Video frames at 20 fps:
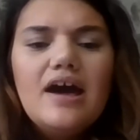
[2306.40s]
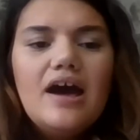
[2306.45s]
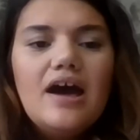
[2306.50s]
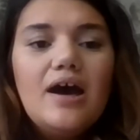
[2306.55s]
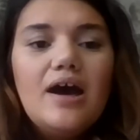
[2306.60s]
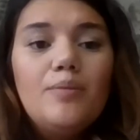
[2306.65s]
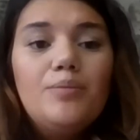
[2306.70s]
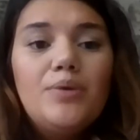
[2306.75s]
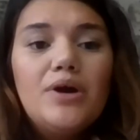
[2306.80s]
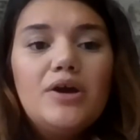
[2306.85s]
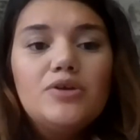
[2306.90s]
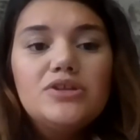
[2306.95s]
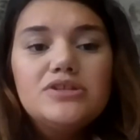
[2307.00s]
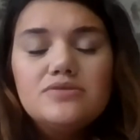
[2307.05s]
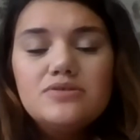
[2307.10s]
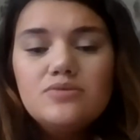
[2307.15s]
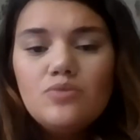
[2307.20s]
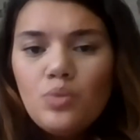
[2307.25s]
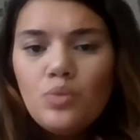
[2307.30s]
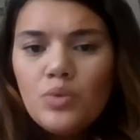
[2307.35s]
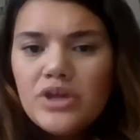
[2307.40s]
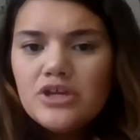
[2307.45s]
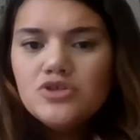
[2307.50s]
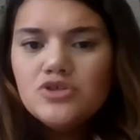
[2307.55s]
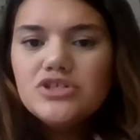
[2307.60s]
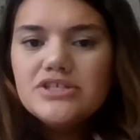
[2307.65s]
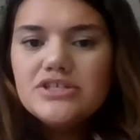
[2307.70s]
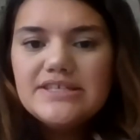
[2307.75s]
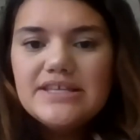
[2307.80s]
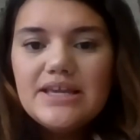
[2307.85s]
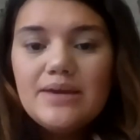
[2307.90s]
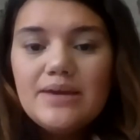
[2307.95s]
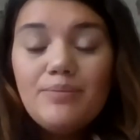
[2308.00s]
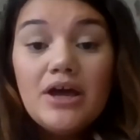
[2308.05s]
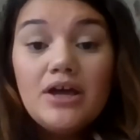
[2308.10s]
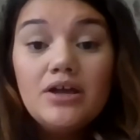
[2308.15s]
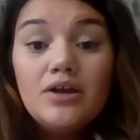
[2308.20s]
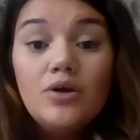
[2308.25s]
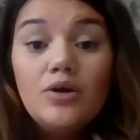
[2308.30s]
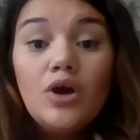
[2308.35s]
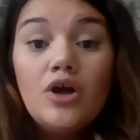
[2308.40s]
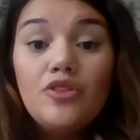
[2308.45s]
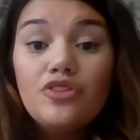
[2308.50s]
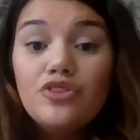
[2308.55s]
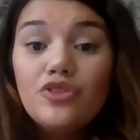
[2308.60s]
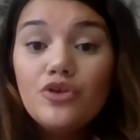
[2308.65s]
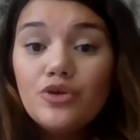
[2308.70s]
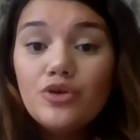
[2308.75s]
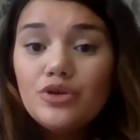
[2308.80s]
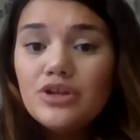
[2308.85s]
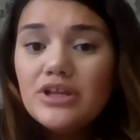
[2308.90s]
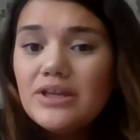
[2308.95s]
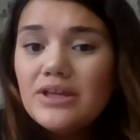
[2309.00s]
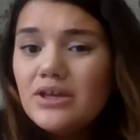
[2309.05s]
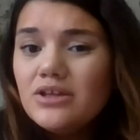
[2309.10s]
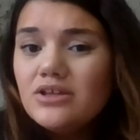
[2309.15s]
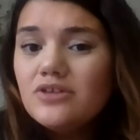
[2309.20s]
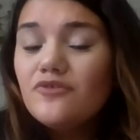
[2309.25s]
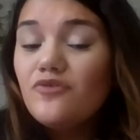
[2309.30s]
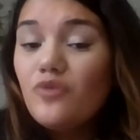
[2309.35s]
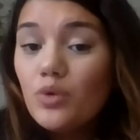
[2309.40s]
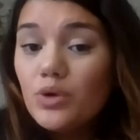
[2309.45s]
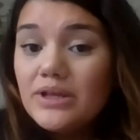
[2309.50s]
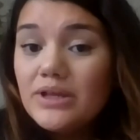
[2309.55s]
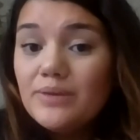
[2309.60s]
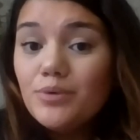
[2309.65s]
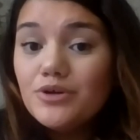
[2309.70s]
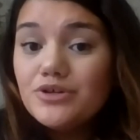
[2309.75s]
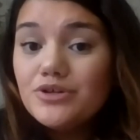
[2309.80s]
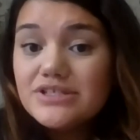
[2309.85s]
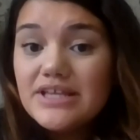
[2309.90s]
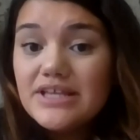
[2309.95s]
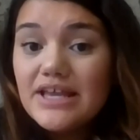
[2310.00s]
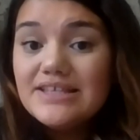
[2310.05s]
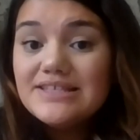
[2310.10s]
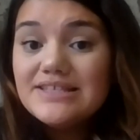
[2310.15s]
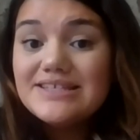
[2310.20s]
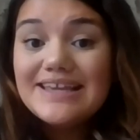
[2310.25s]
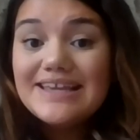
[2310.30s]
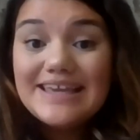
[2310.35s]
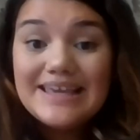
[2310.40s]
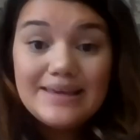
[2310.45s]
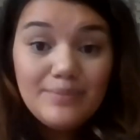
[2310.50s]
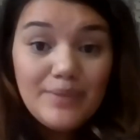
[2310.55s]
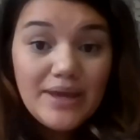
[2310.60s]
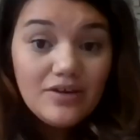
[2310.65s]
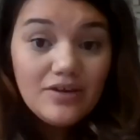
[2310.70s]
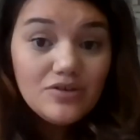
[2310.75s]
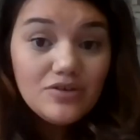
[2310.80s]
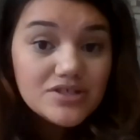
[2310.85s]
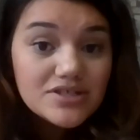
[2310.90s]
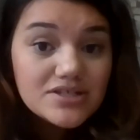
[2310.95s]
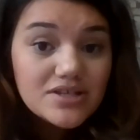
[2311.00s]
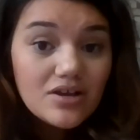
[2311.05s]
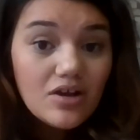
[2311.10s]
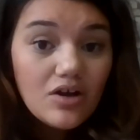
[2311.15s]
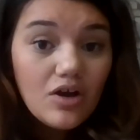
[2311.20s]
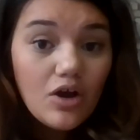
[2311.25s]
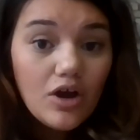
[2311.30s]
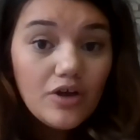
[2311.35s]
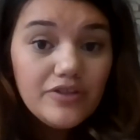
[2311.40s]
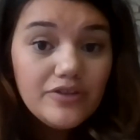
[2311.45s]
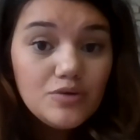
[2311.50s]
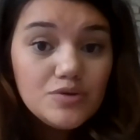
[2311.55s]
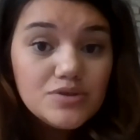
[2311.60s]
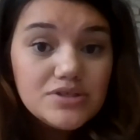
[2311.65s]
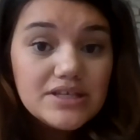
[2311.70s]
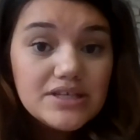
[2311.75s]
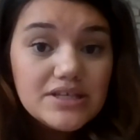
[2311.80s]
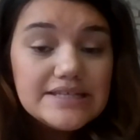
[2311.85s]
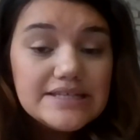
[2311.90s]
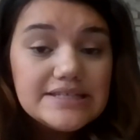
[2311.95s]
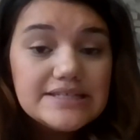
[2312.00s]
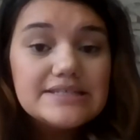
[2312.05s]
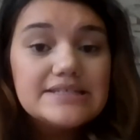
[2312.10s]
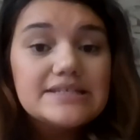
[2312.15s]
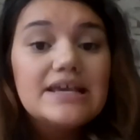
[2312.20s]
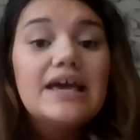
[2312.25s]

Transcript: Uh, but we usually see about a 30 to 40% emails on those lists.